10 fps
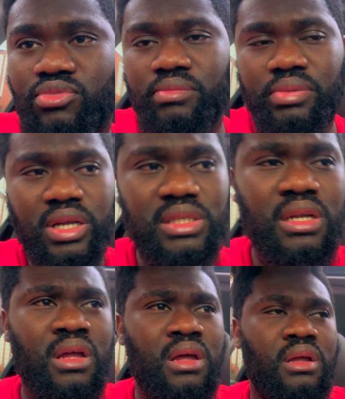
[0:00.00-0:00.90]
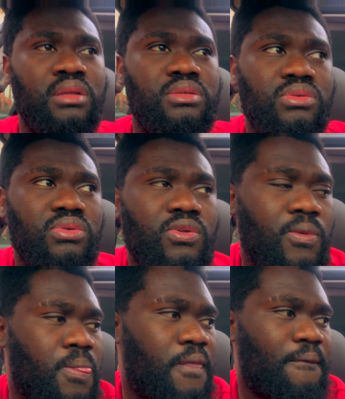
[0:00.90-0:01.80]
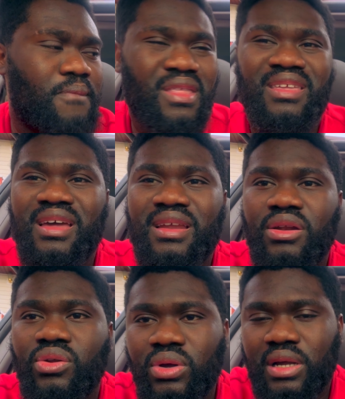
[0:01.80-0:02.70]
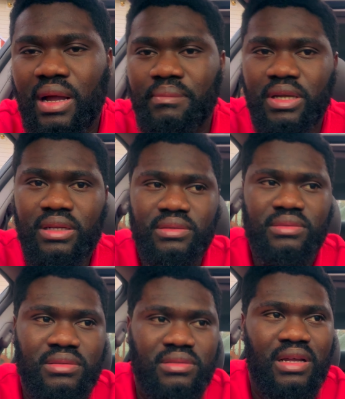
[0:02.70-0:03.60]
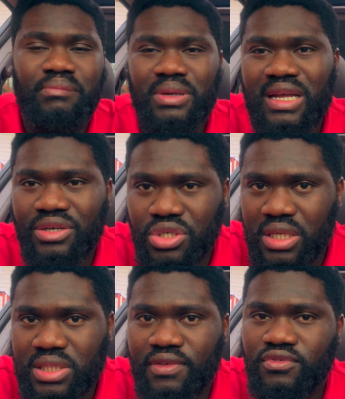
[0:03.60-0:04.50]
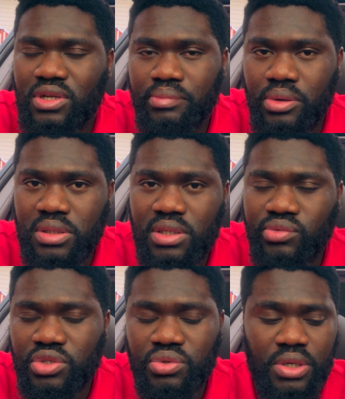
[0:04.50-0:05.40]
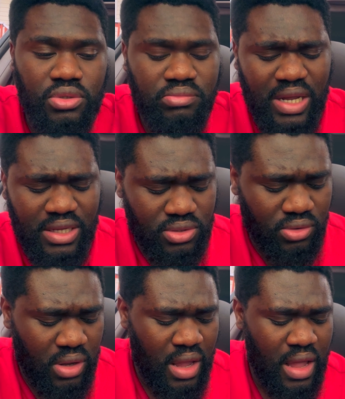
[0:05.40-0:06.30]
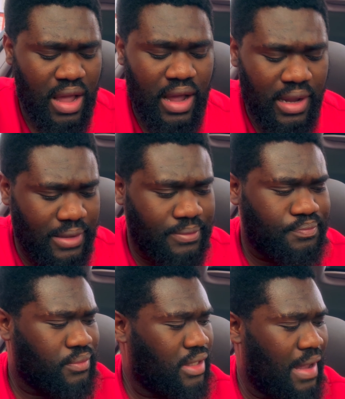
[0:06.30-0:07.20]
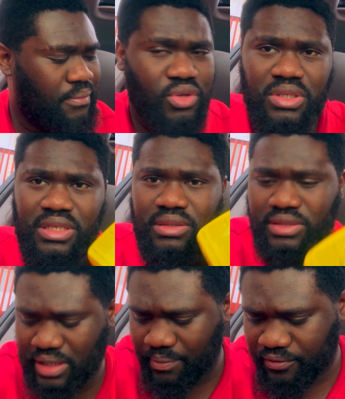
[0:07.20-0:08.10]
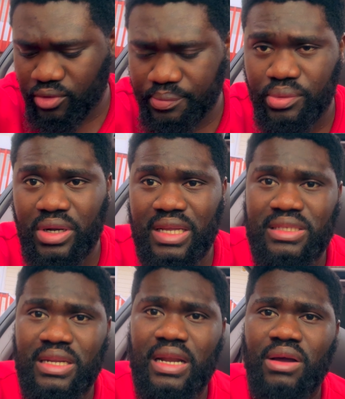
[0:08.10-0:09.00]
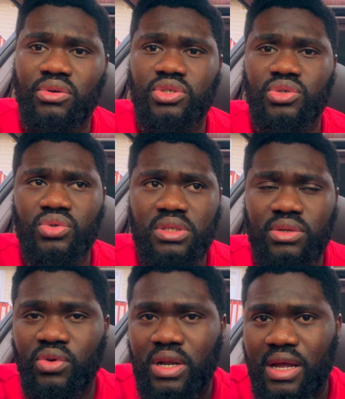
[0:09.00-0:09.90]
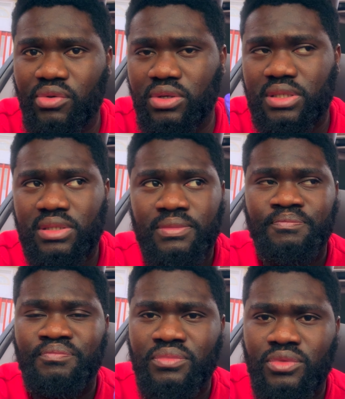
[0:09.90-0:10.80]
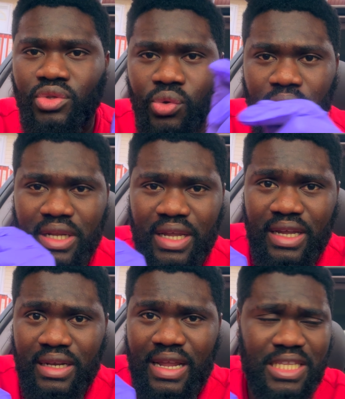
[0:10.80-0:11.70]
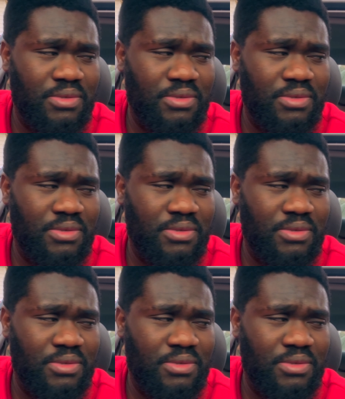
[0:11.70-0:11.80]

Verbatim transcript: best to get a look i mean a bit attractive to the person who's going to buy so um yeah i'm using some few products that i was using when i was doing the headlights